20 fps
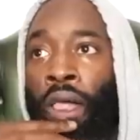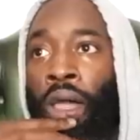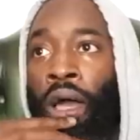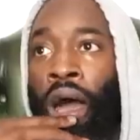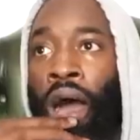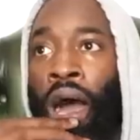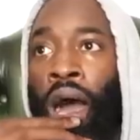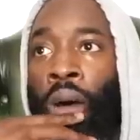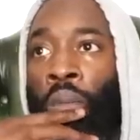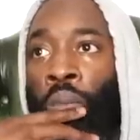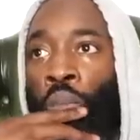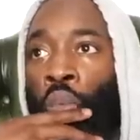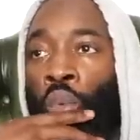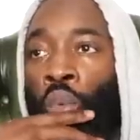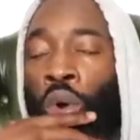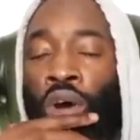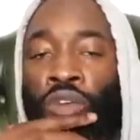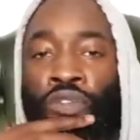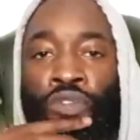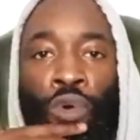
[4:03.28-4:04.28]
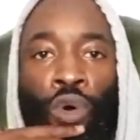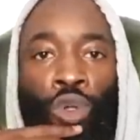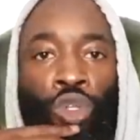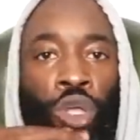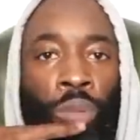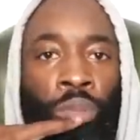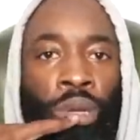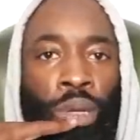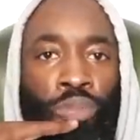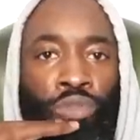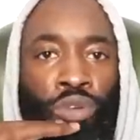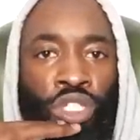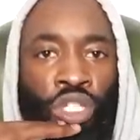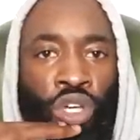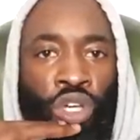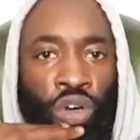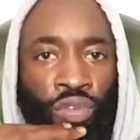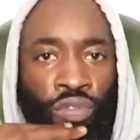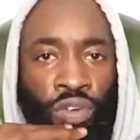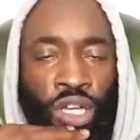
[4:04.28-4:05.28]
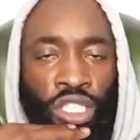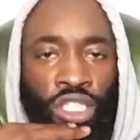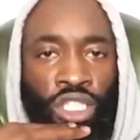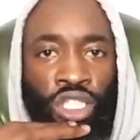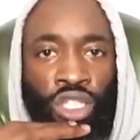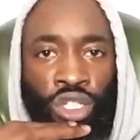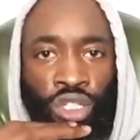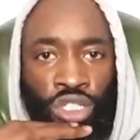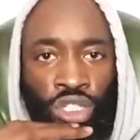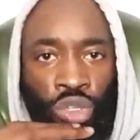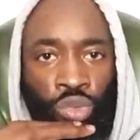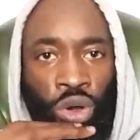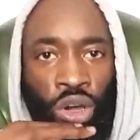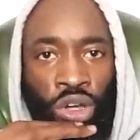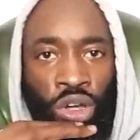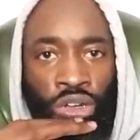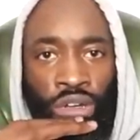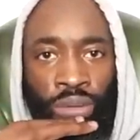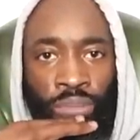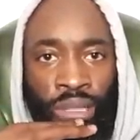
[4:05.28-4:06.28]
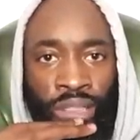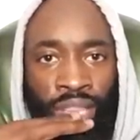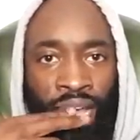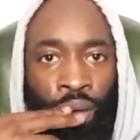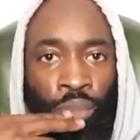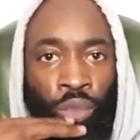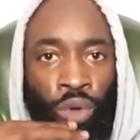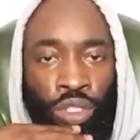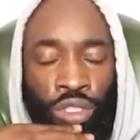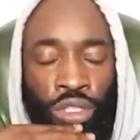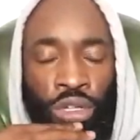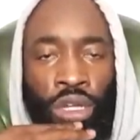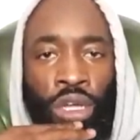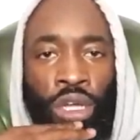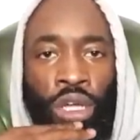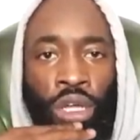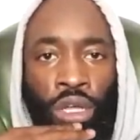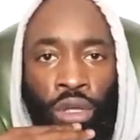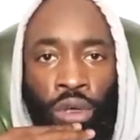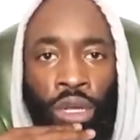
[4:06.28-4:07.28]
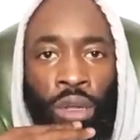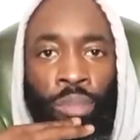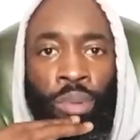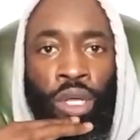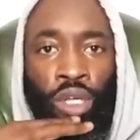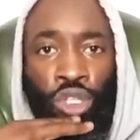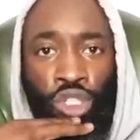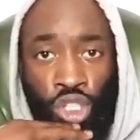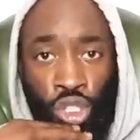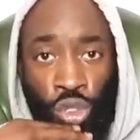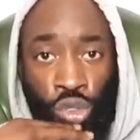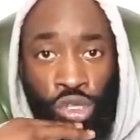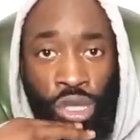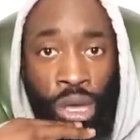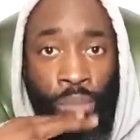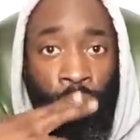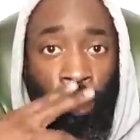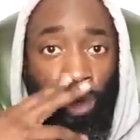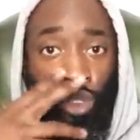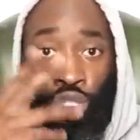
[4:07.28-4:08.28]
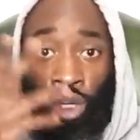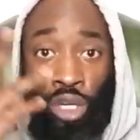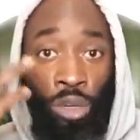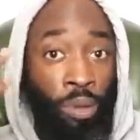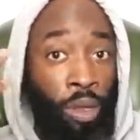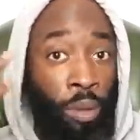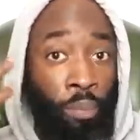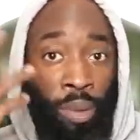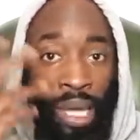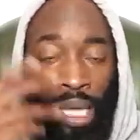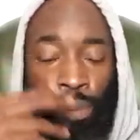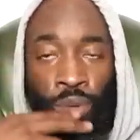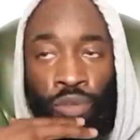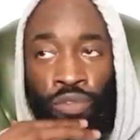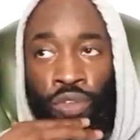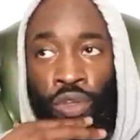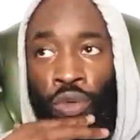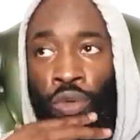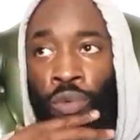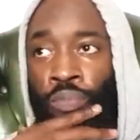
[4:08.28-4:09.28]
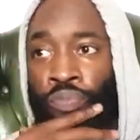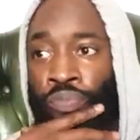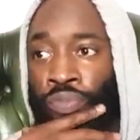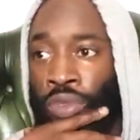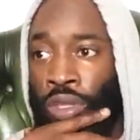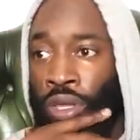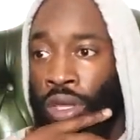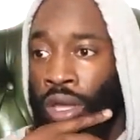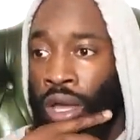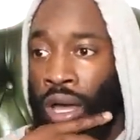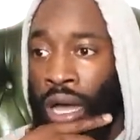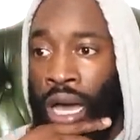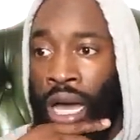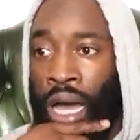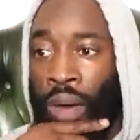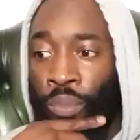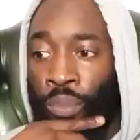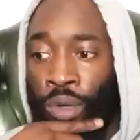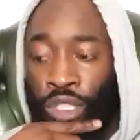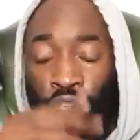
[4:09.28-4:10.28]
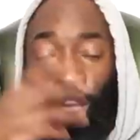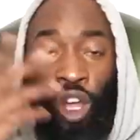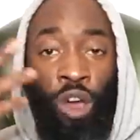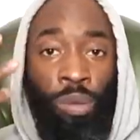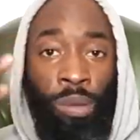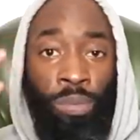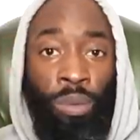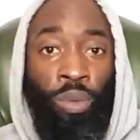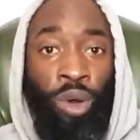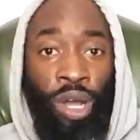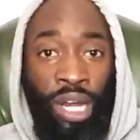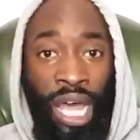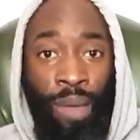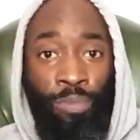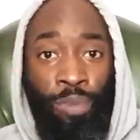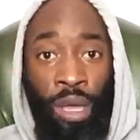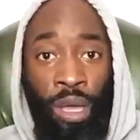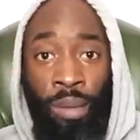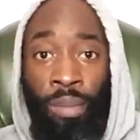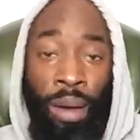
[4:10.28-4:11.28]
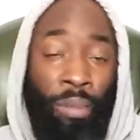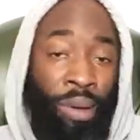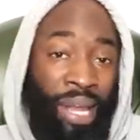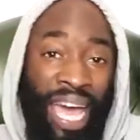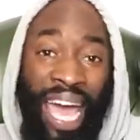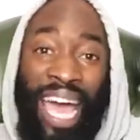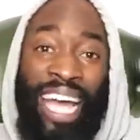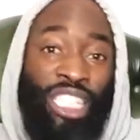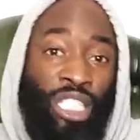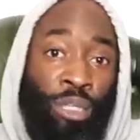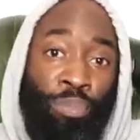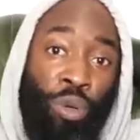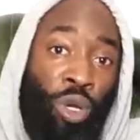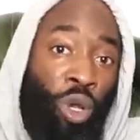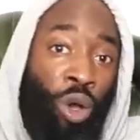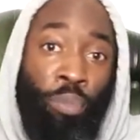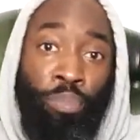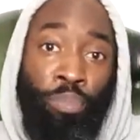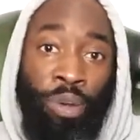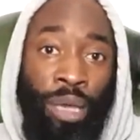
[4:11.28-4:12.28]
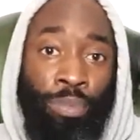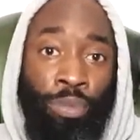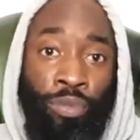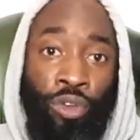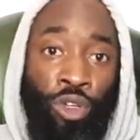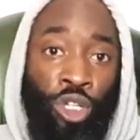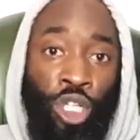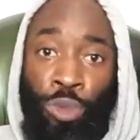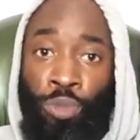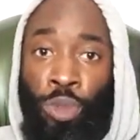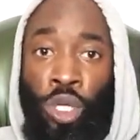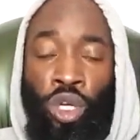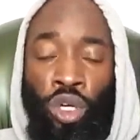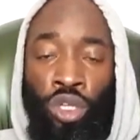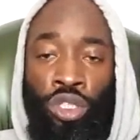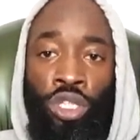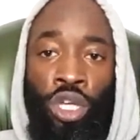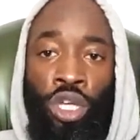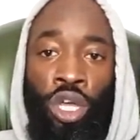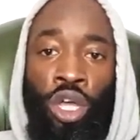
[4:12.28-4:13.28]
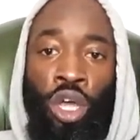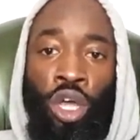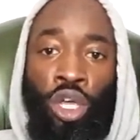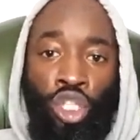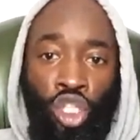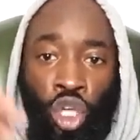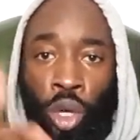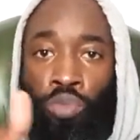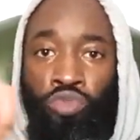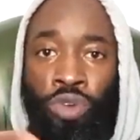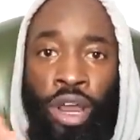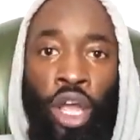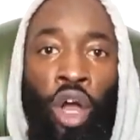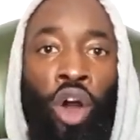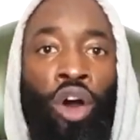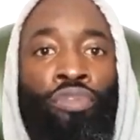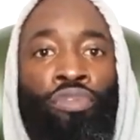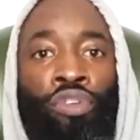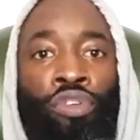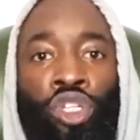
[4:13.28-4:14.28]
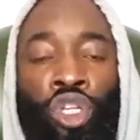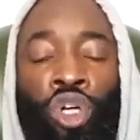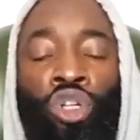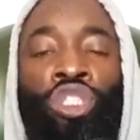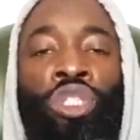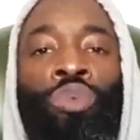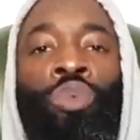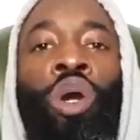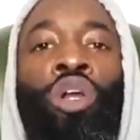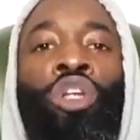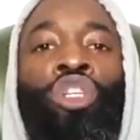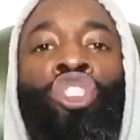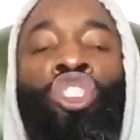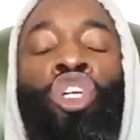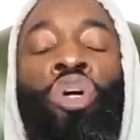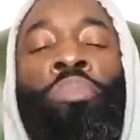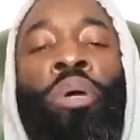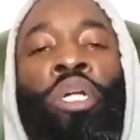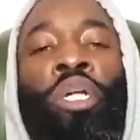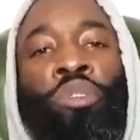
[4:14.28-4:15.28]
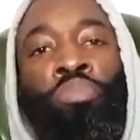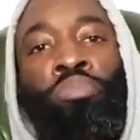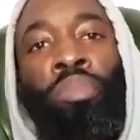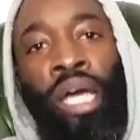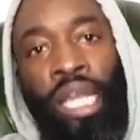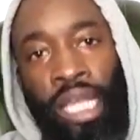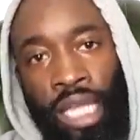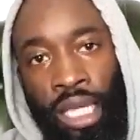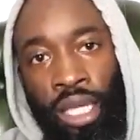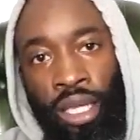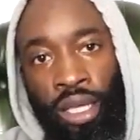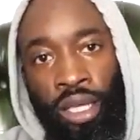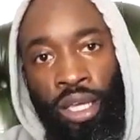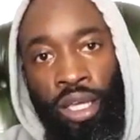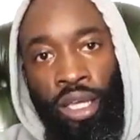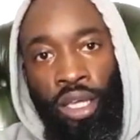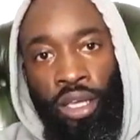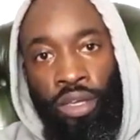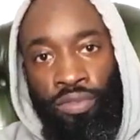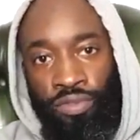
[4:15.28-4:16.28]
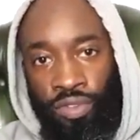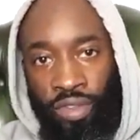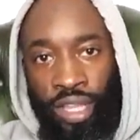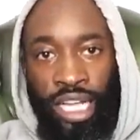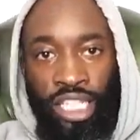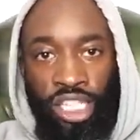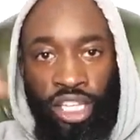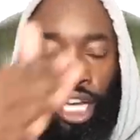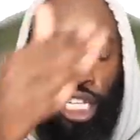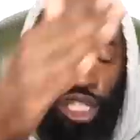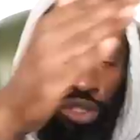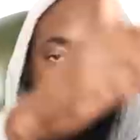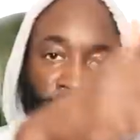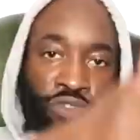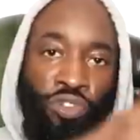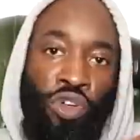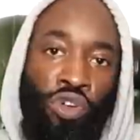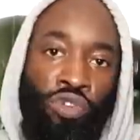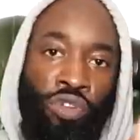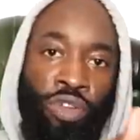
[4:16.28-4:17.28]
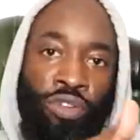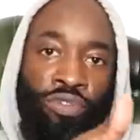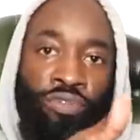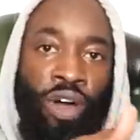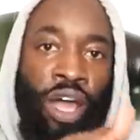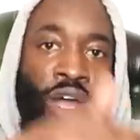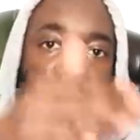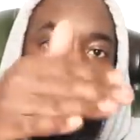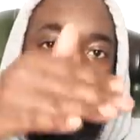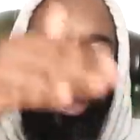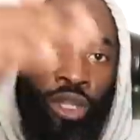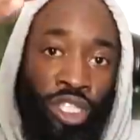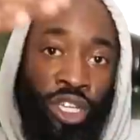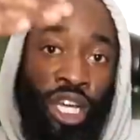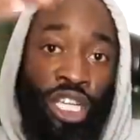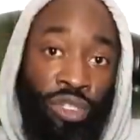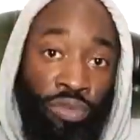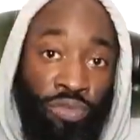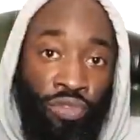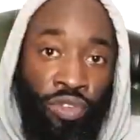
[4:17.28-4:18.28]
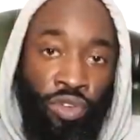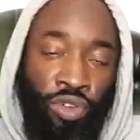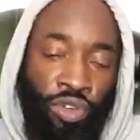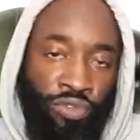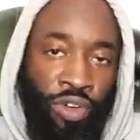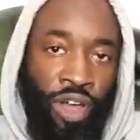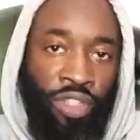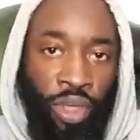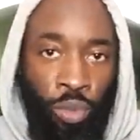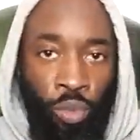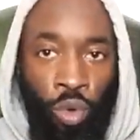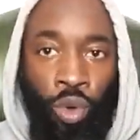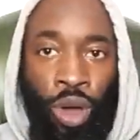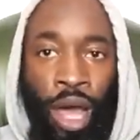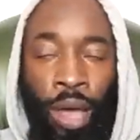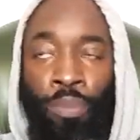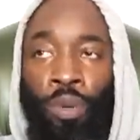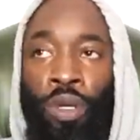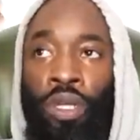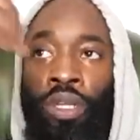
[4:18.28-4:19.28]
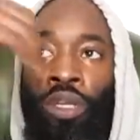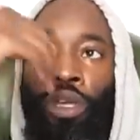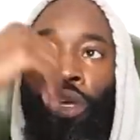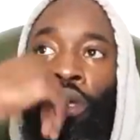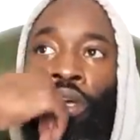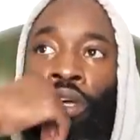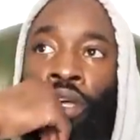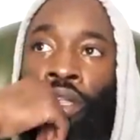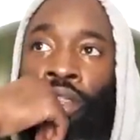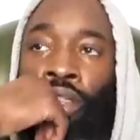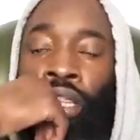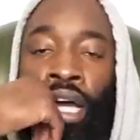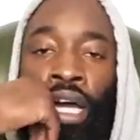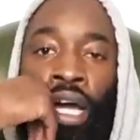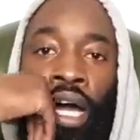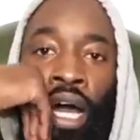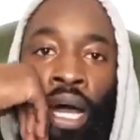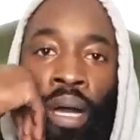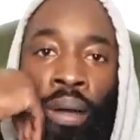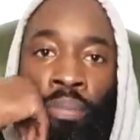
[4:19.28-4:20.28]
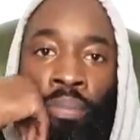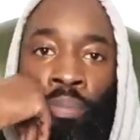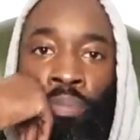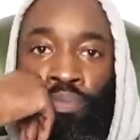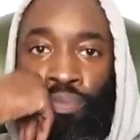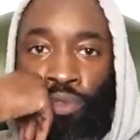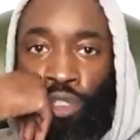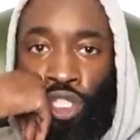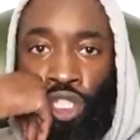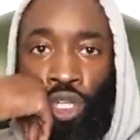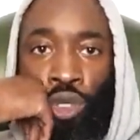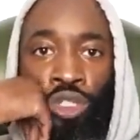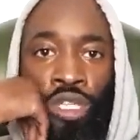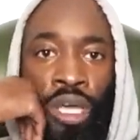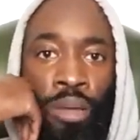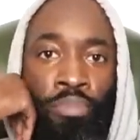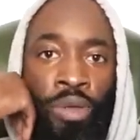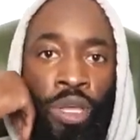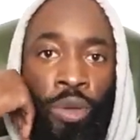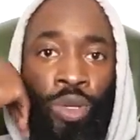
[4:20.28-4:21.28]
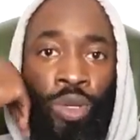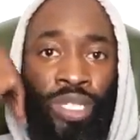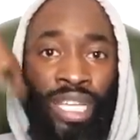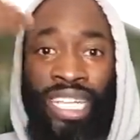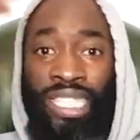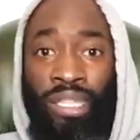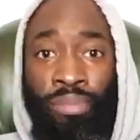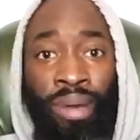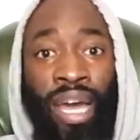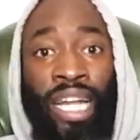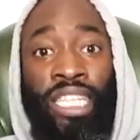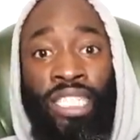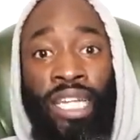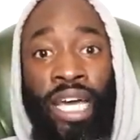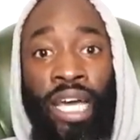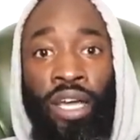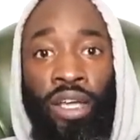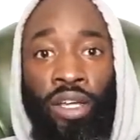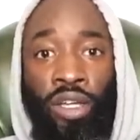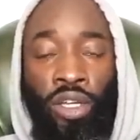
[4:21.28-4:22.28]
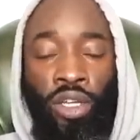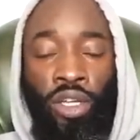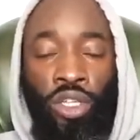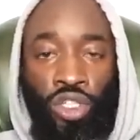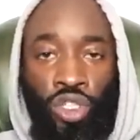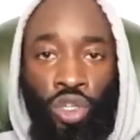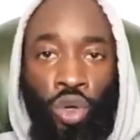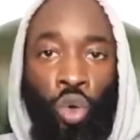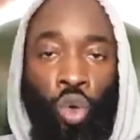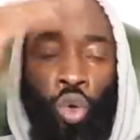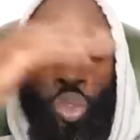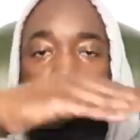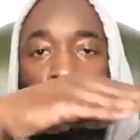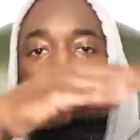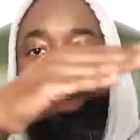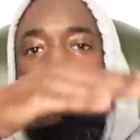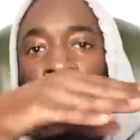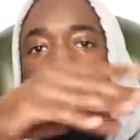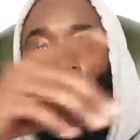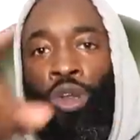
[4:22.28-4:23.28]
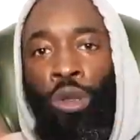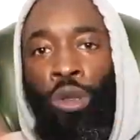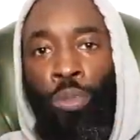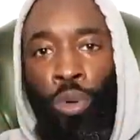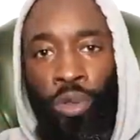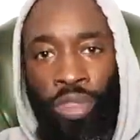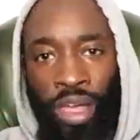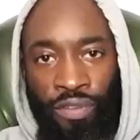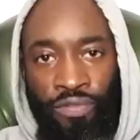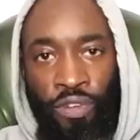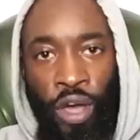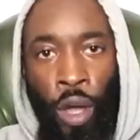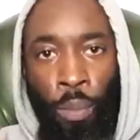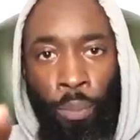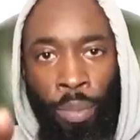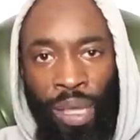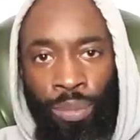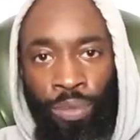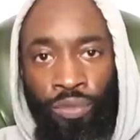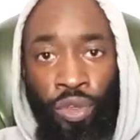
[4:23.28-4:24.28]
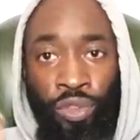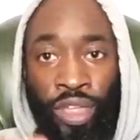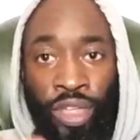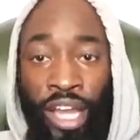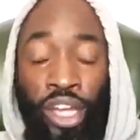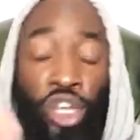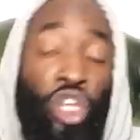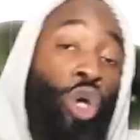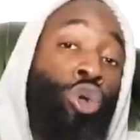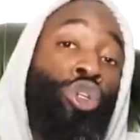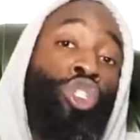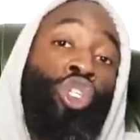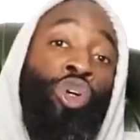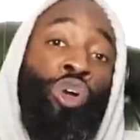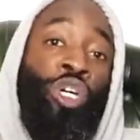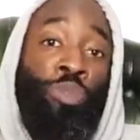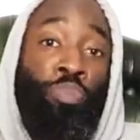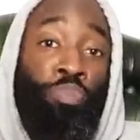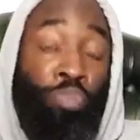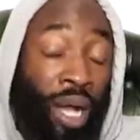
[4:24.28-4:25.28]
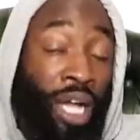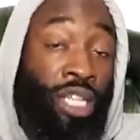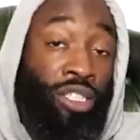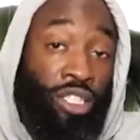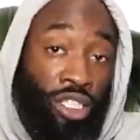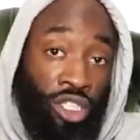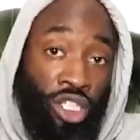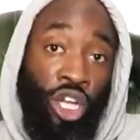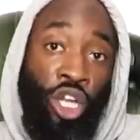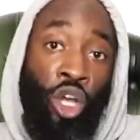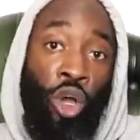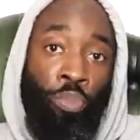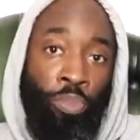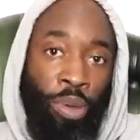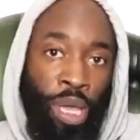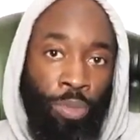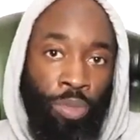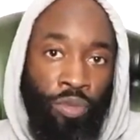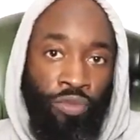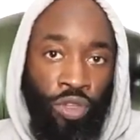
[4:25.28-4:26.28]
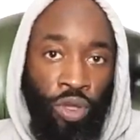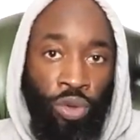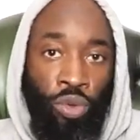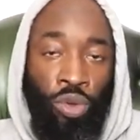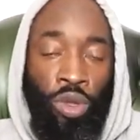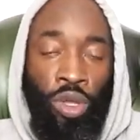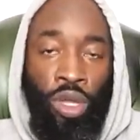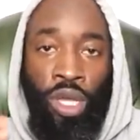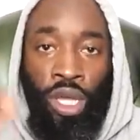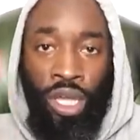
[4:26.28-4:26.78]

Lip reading: What for Dominic Brazil versus Deontay Wilder? I mean, that was going to be on Showtime. It was going to be on pay-per-view, which a lot of people weren't happy about. But it had to put it on pay-per-view just because Top Rank offered Deontay Wilder so much money for that Tyson Fury fight, or the Tyson Fury fight that will happen, that the Showtime bigwigs had to match that. So although they didn't want to put that fight on pay-per-view, they had no choice but to chuck it on pay-per-view.